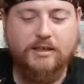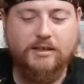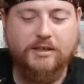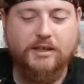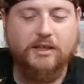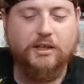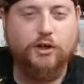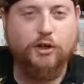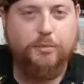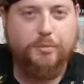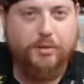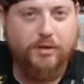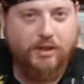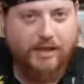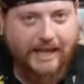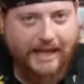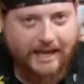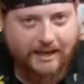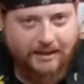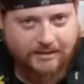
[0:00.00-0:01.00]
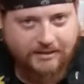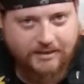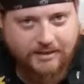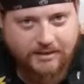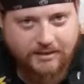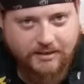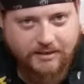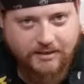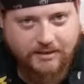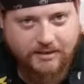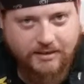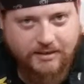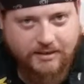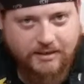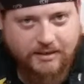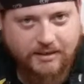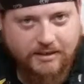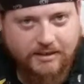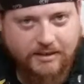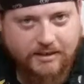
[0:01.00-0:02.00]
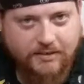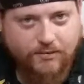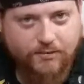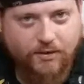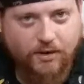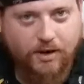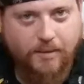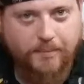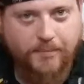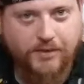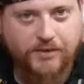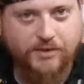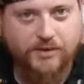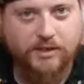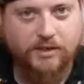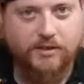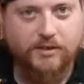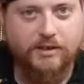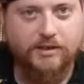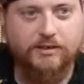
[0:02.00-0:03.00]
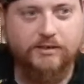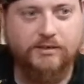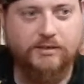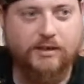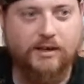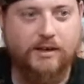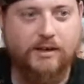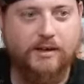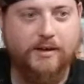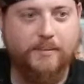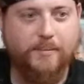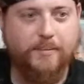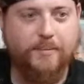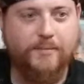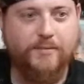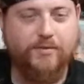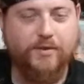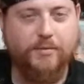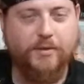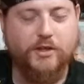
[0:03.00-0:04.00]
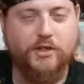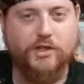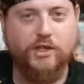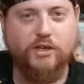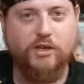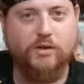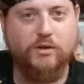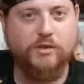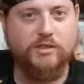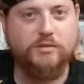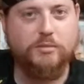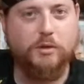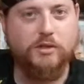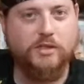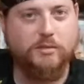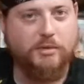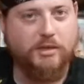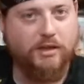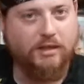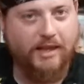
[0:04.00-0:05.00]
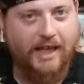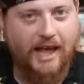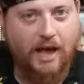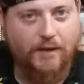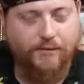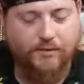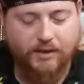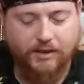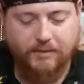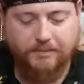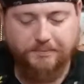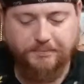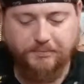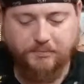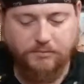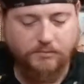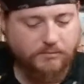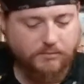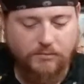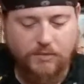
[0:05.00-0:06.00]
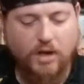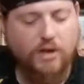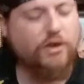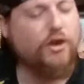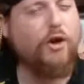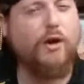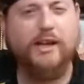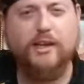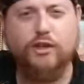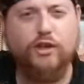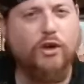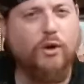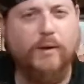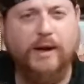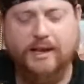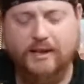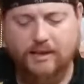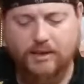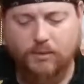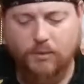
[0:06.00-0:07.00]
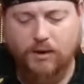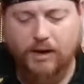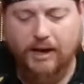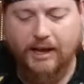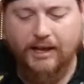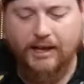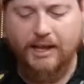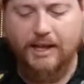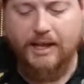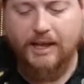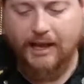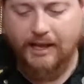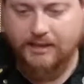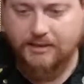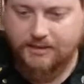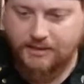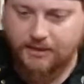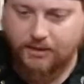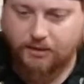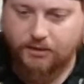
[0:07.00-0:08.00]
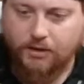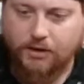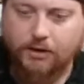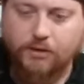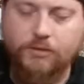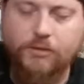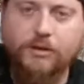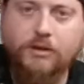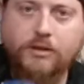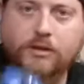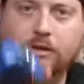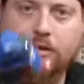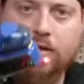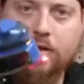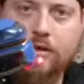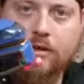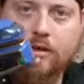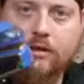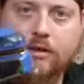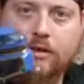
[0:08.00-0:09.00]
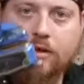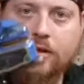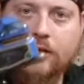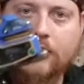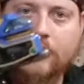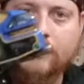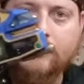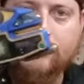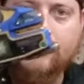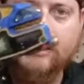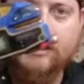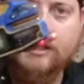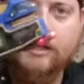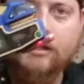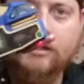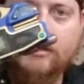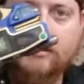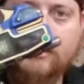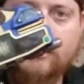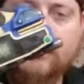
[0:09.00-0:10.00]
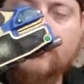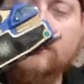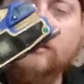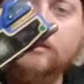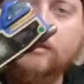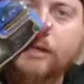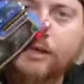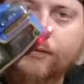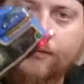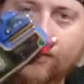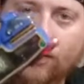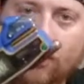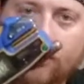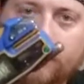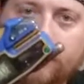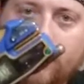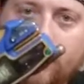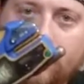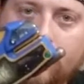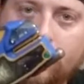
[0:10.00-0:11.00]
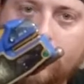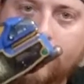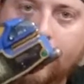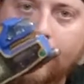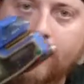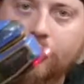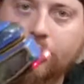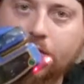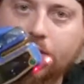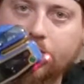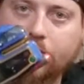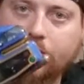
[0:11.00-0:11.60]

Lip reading: the little plant from the series, from the show. It's supposed to be laughing. No, I have no idea why. And 0 is the default punch sound.